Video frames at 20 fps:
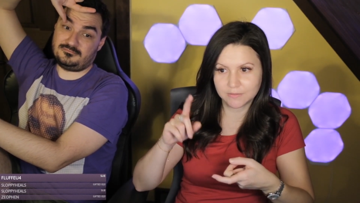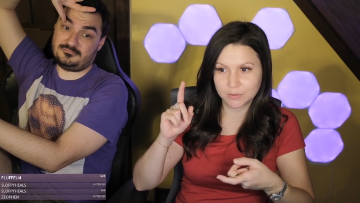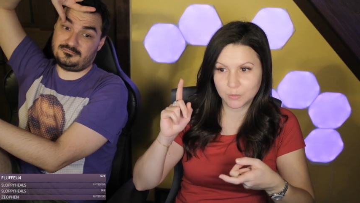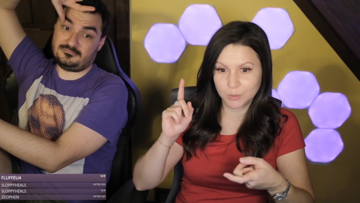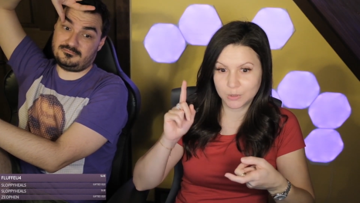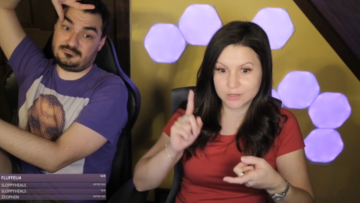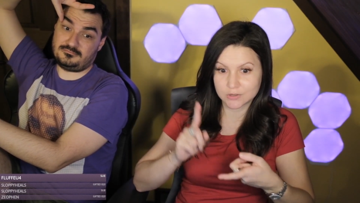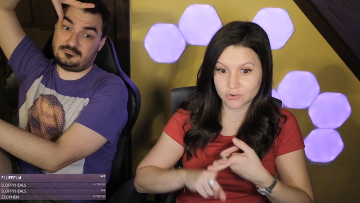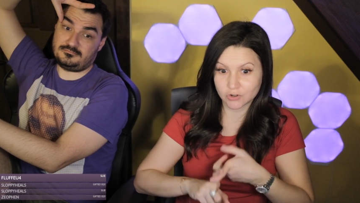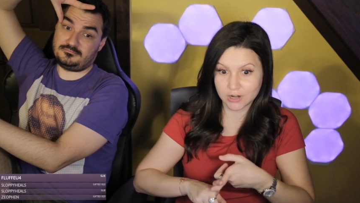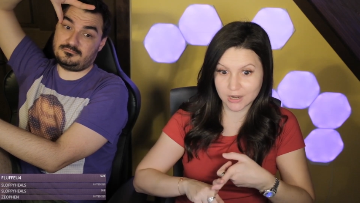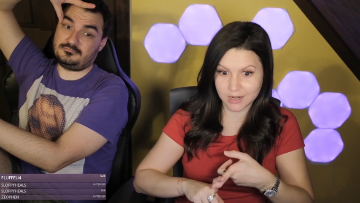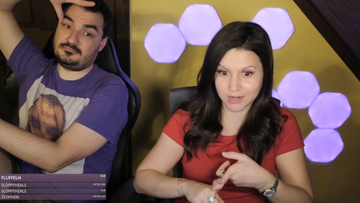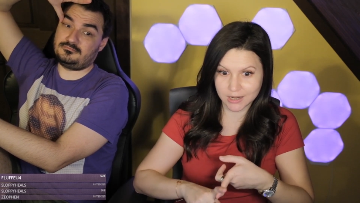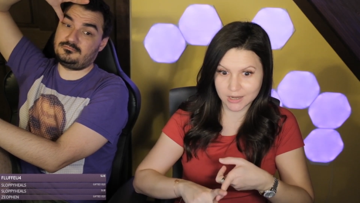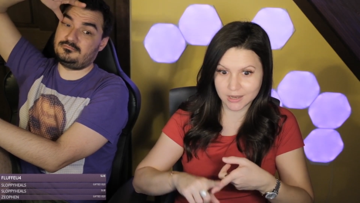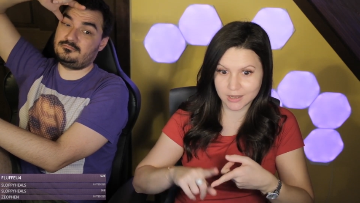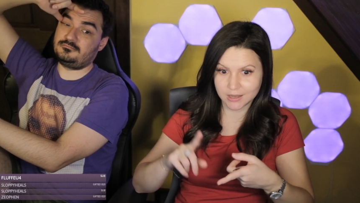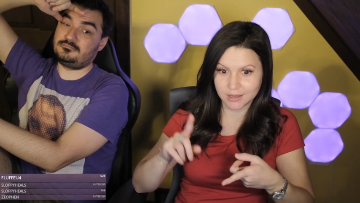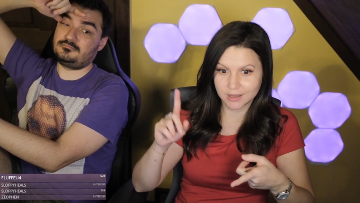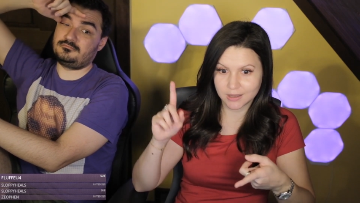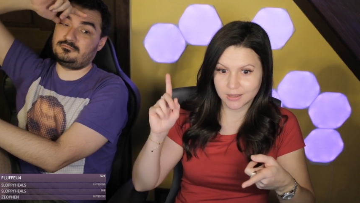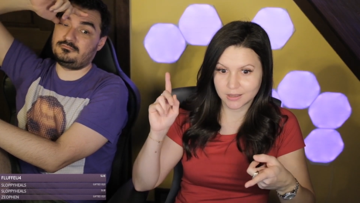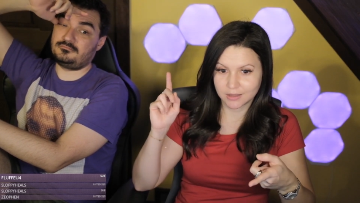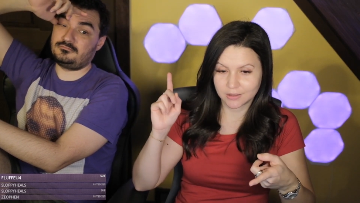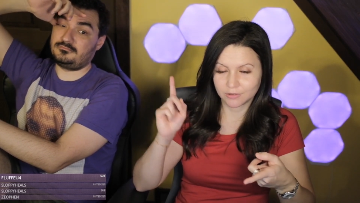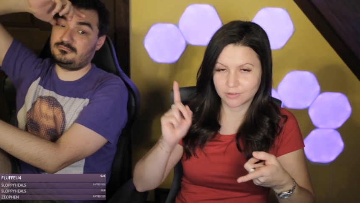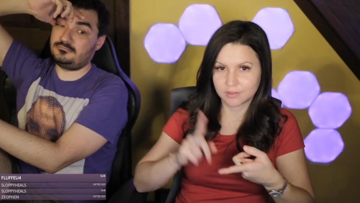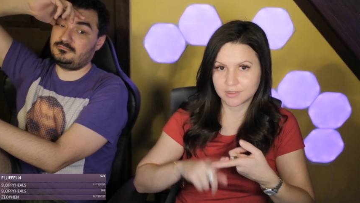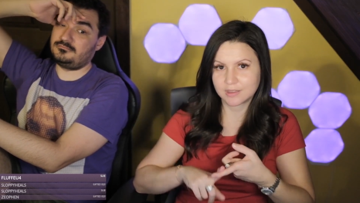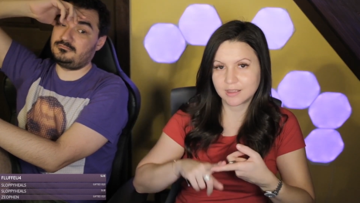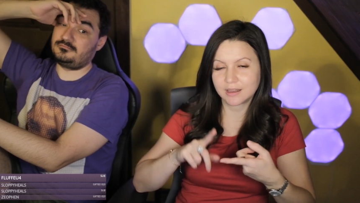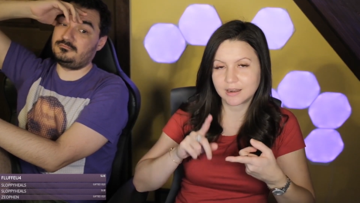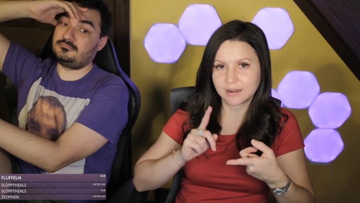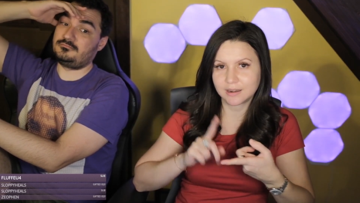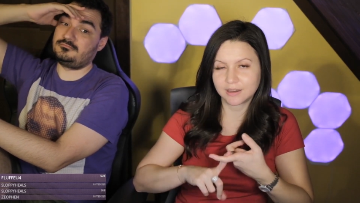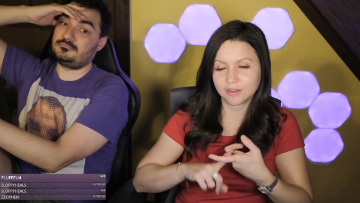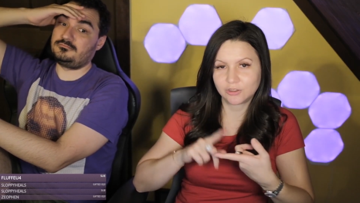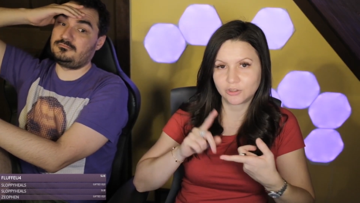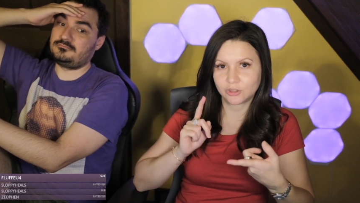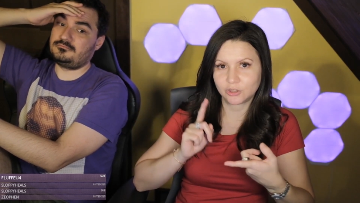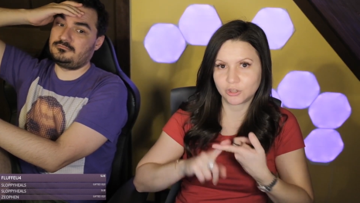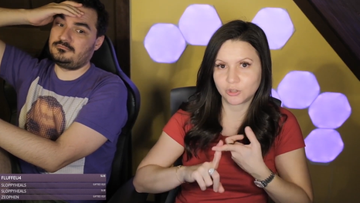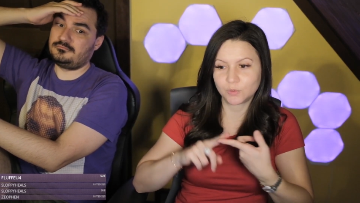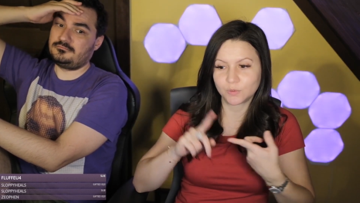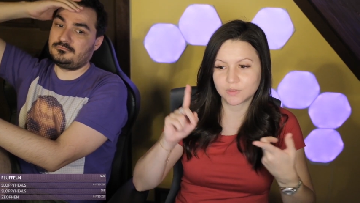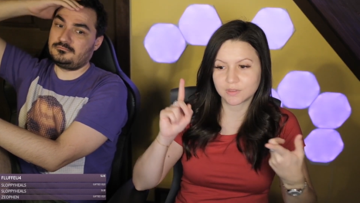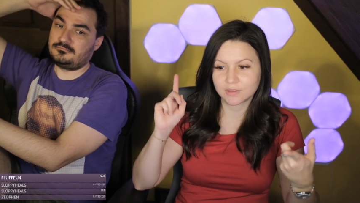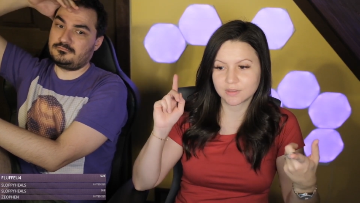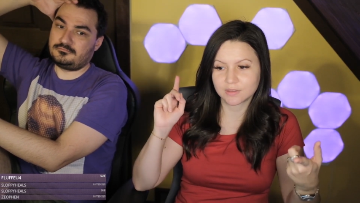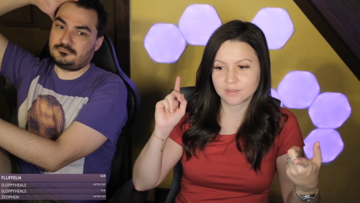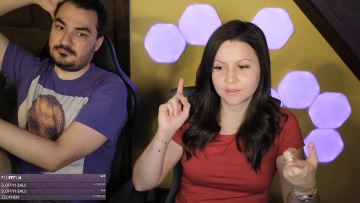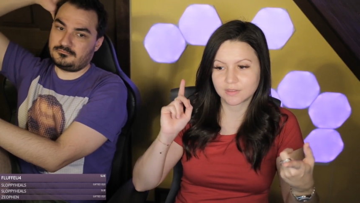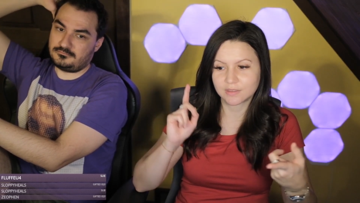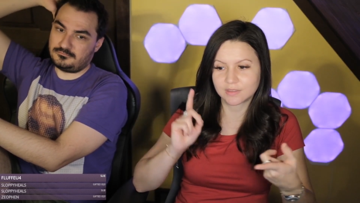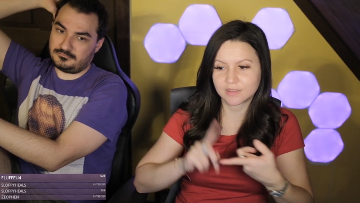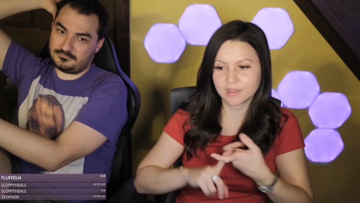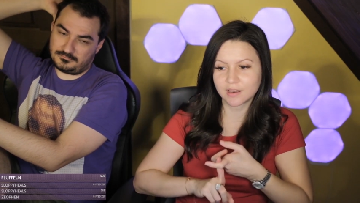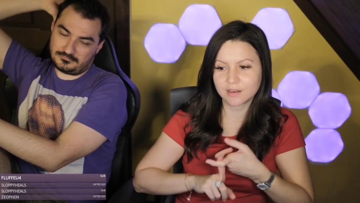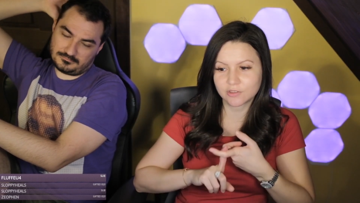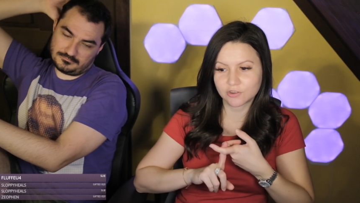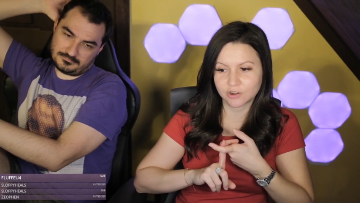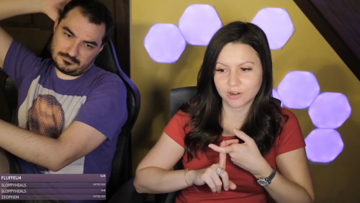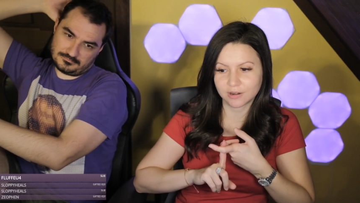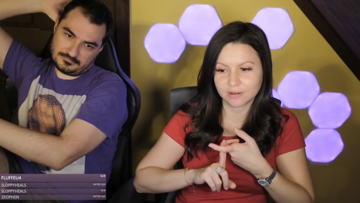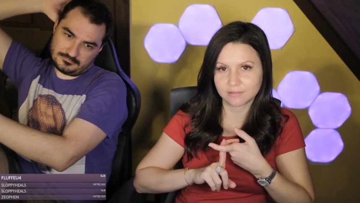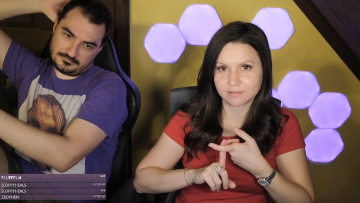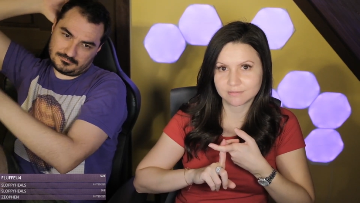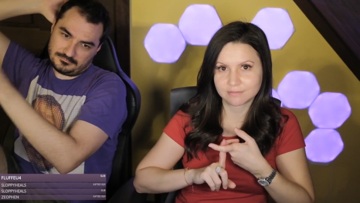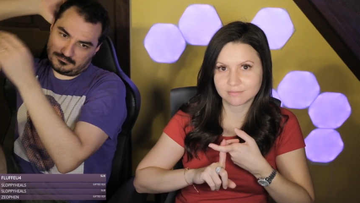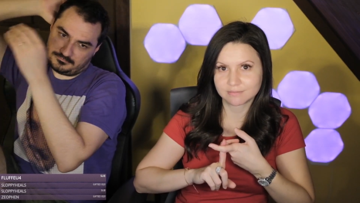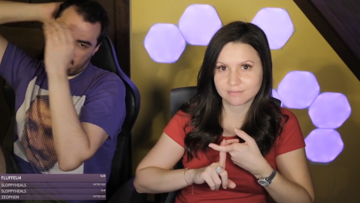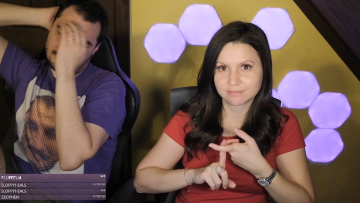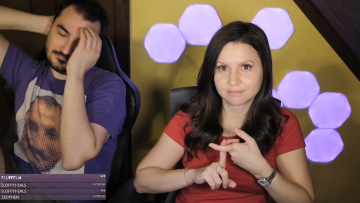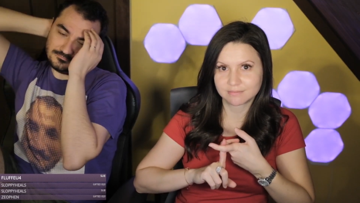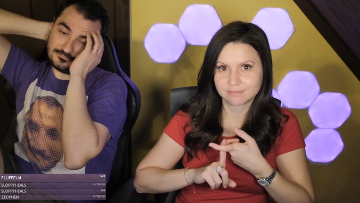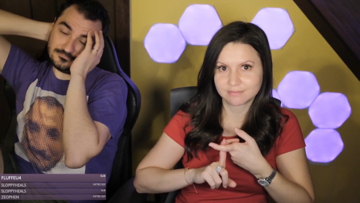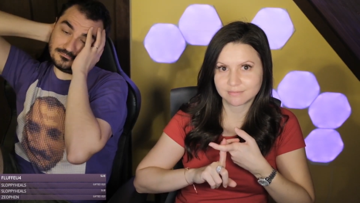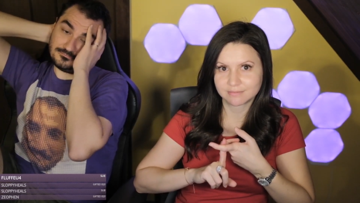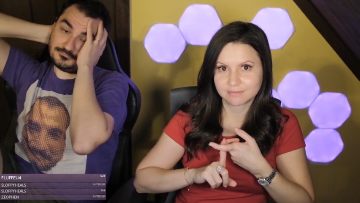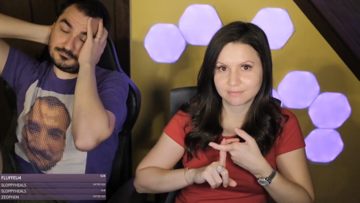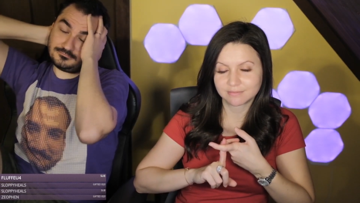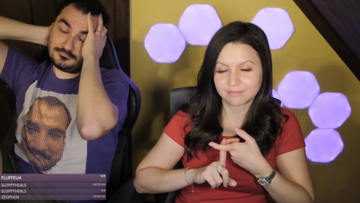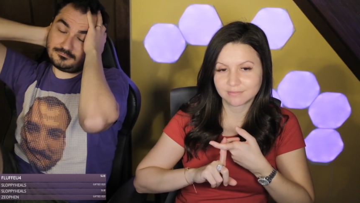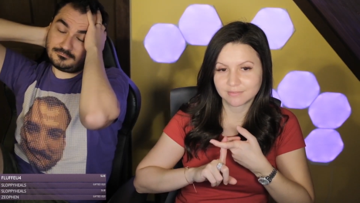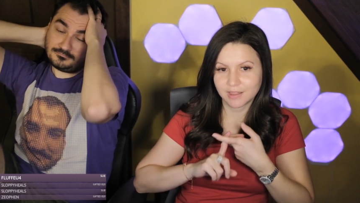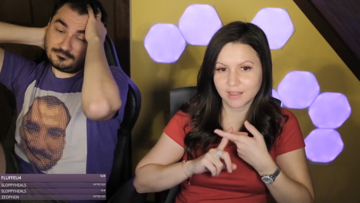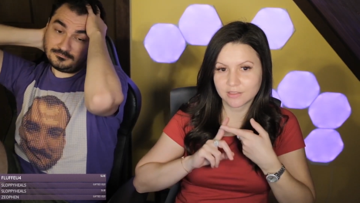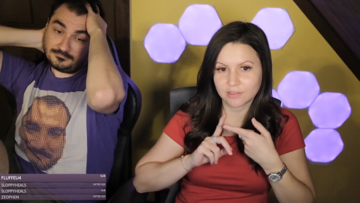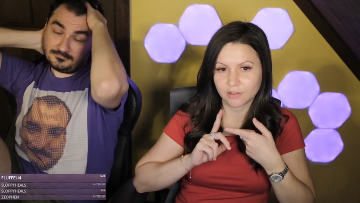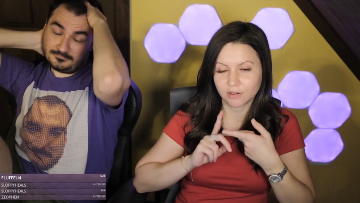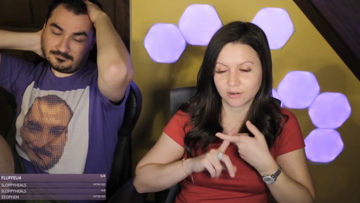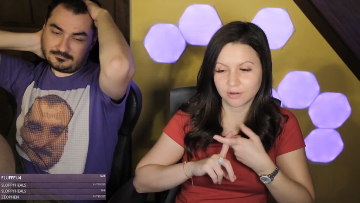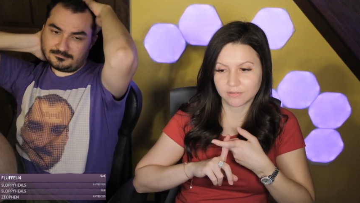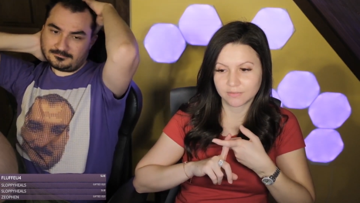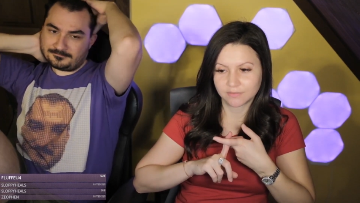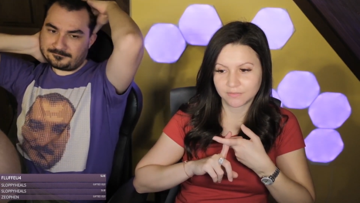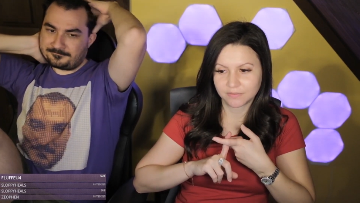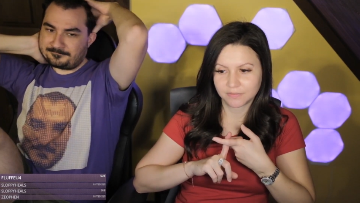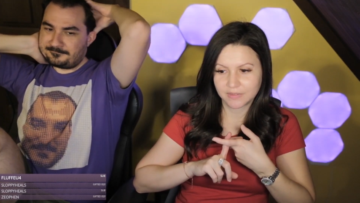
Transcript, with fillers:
Speaker 1: even when it's rainy, you still need to use sunscreen. That's all.